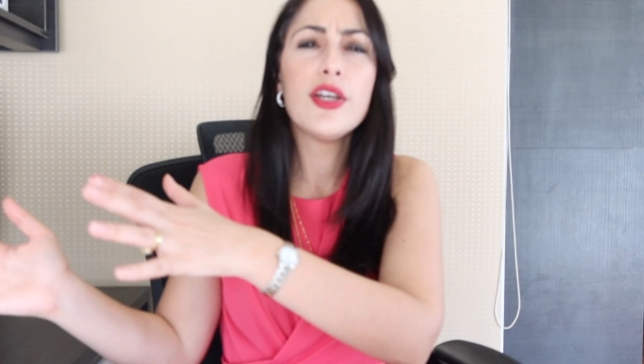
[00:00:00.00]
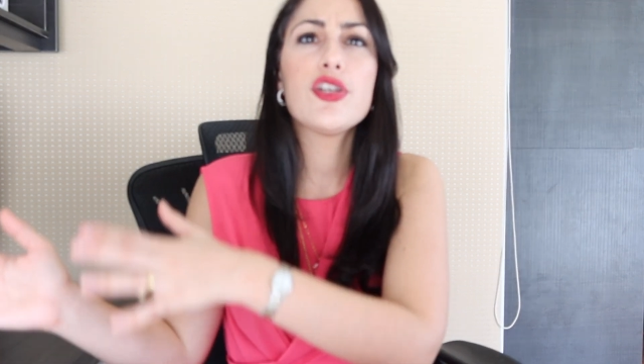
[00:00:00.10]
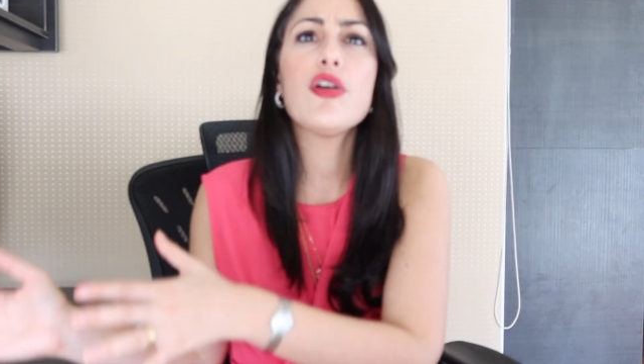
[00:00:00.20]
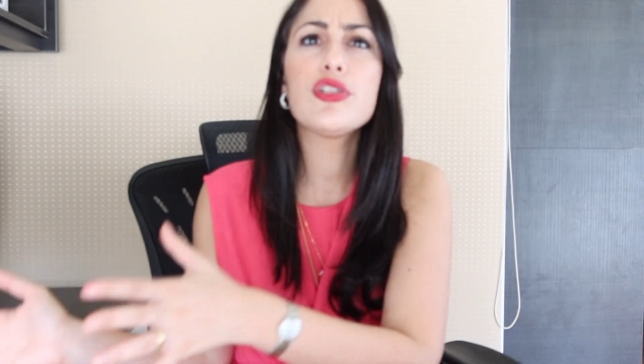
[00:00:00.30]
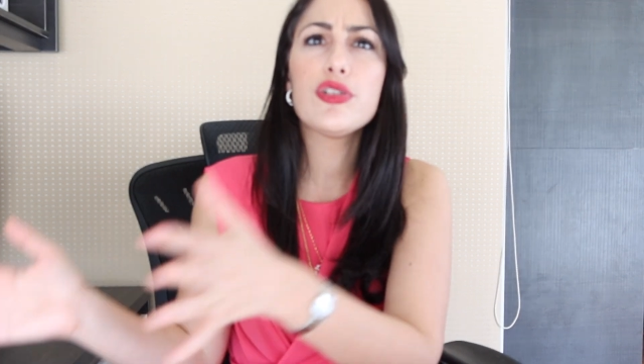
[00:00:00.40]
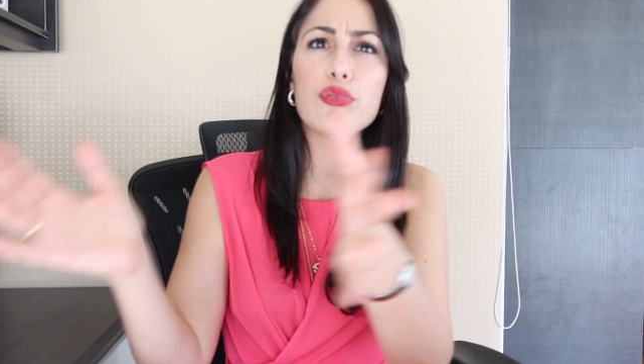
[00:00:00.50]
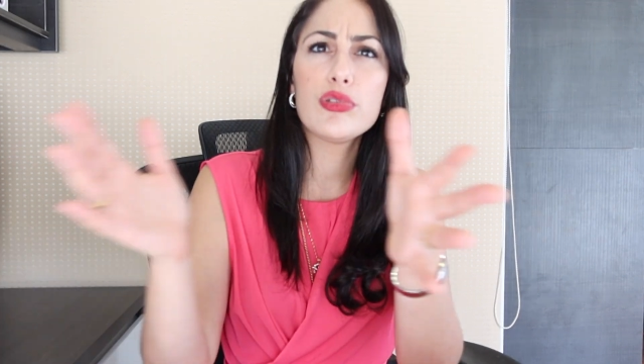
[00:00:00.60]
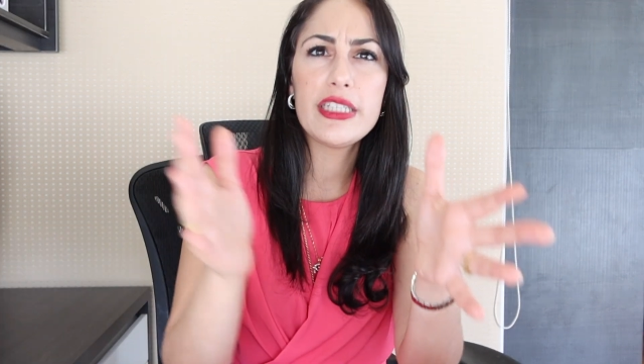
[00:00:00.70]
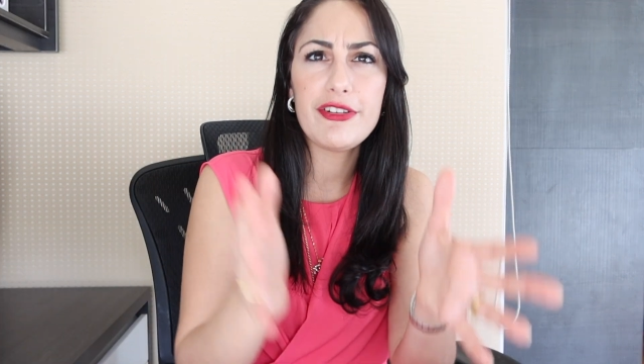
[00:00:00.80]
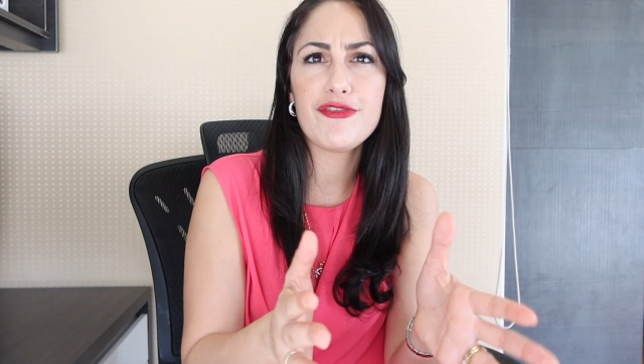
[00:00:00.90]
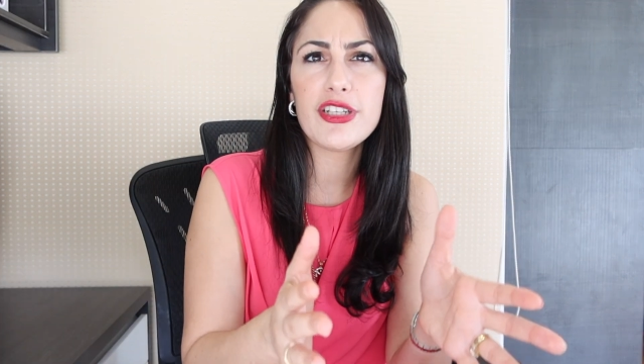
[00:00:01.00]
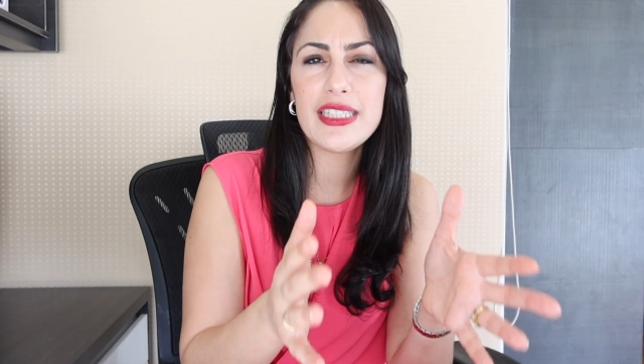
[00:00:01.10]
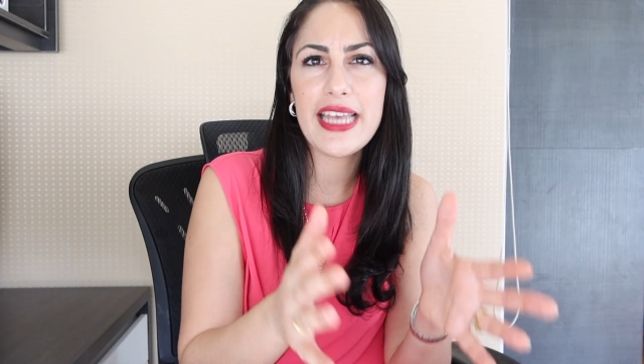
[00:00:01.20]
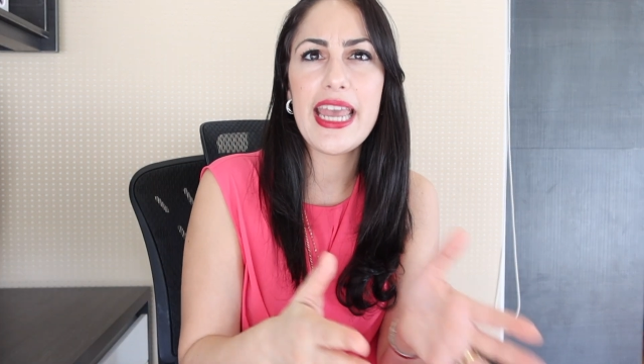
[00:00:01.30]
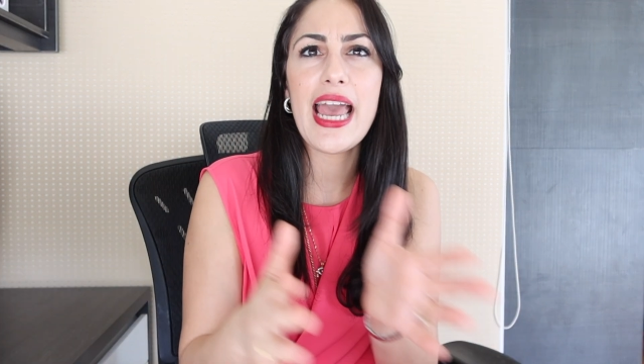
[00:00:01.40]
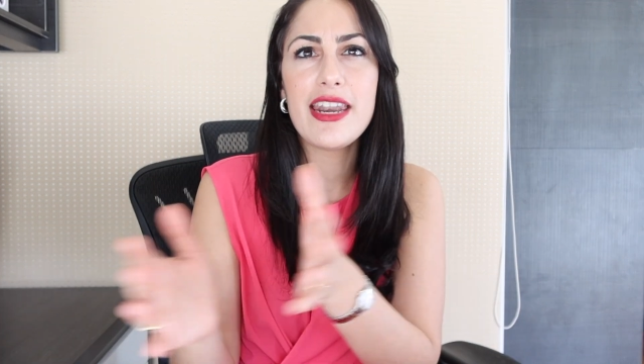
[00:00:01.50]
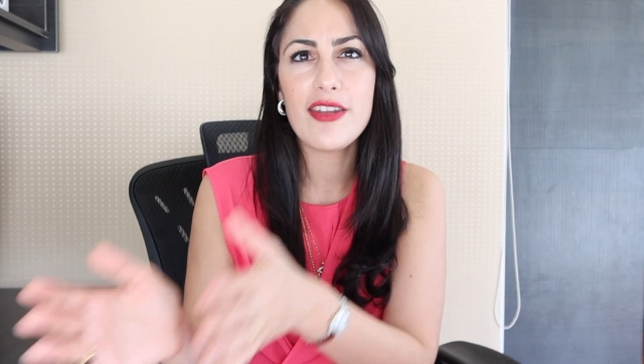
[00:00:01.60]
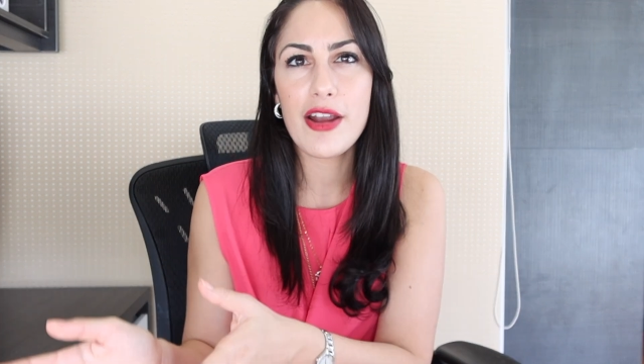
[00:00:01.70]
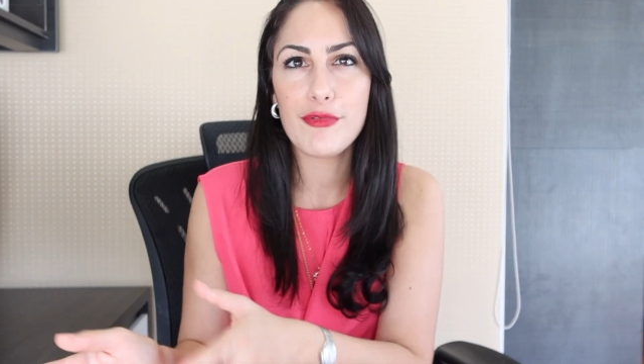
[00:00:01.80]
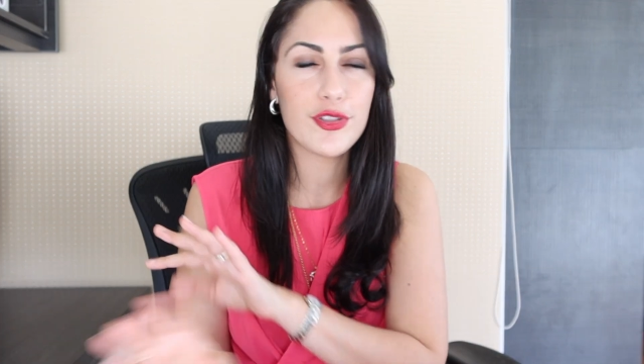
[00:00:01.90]
total different day and
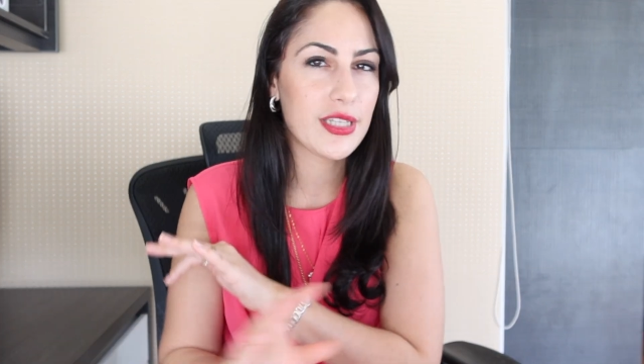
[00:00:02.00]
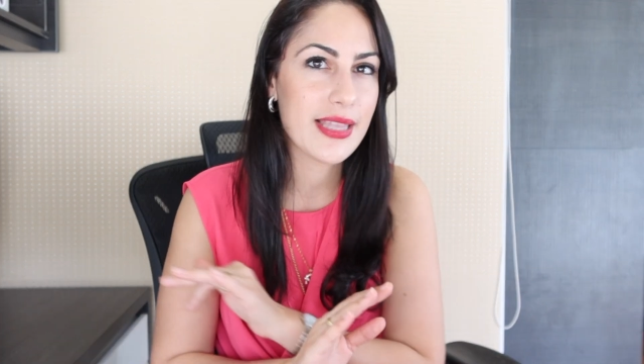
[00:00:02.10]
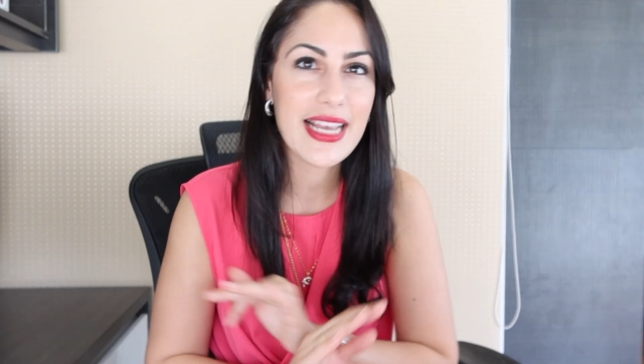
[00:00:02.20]
night routine.